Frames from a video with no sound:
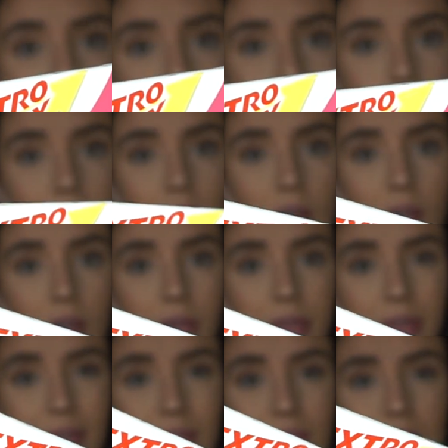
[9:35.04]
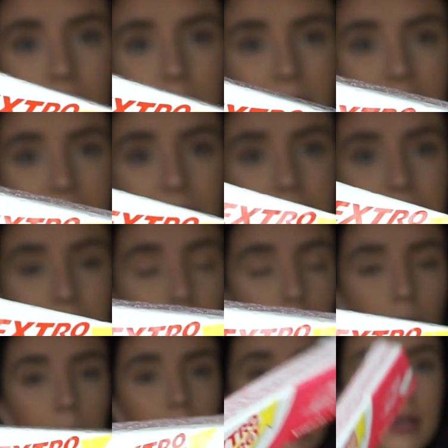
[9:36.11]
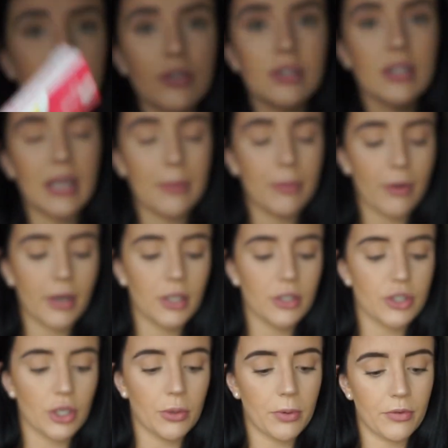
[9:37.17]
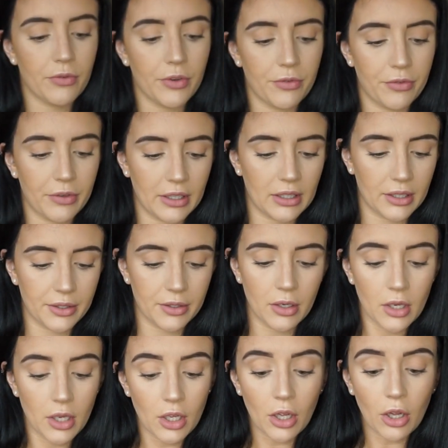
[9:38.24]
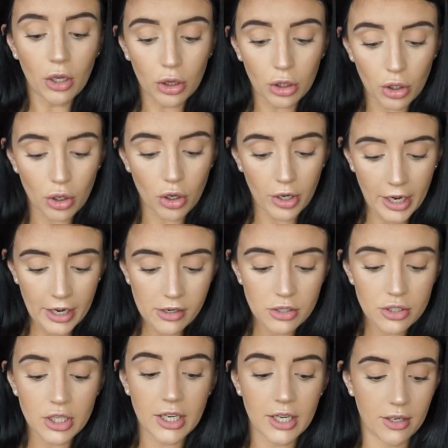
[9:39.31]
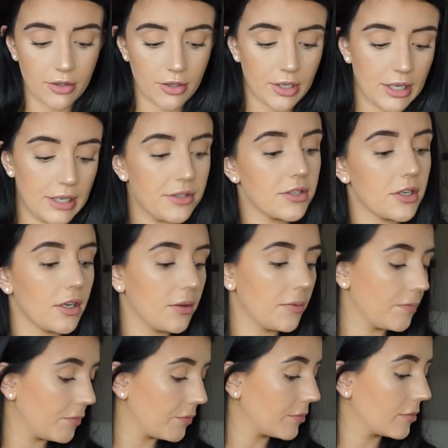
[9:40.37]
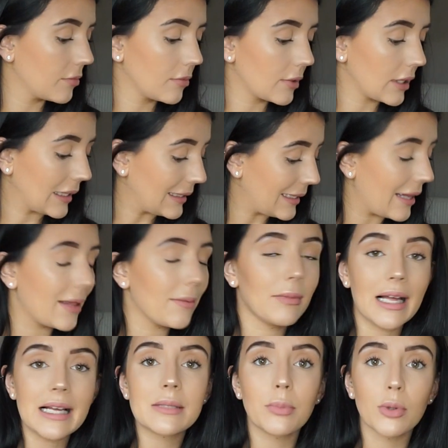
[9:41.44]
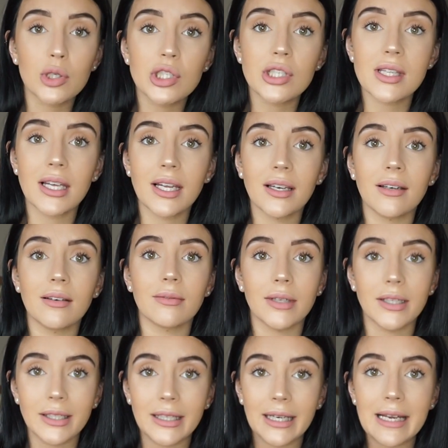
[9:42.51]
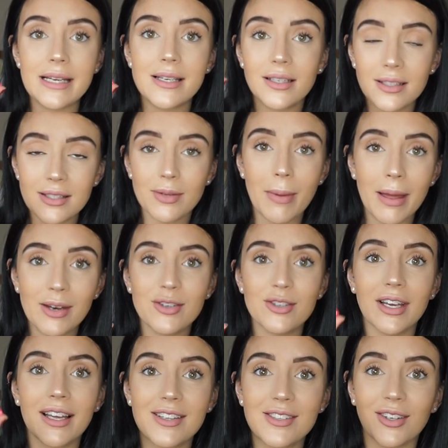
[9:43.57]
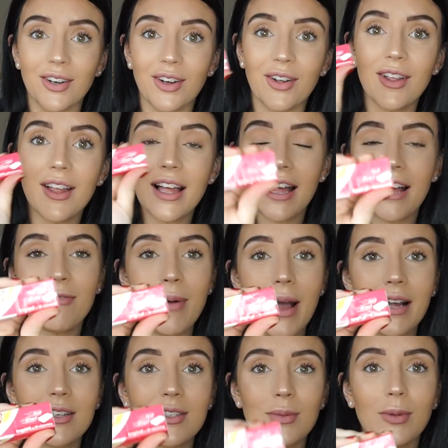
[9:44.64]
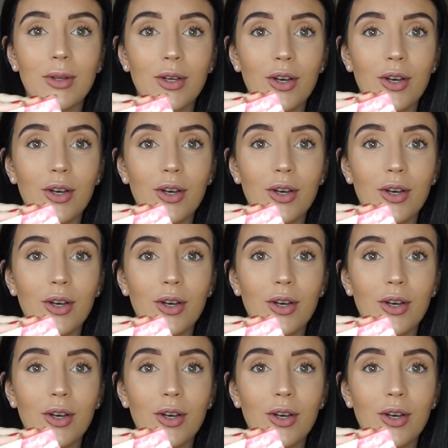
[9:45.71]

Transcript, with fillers: so they'll just make you probably just keep your energy up if you're feeling low on energy and you need to get them last pushes in and you need some energy, so I've packed some of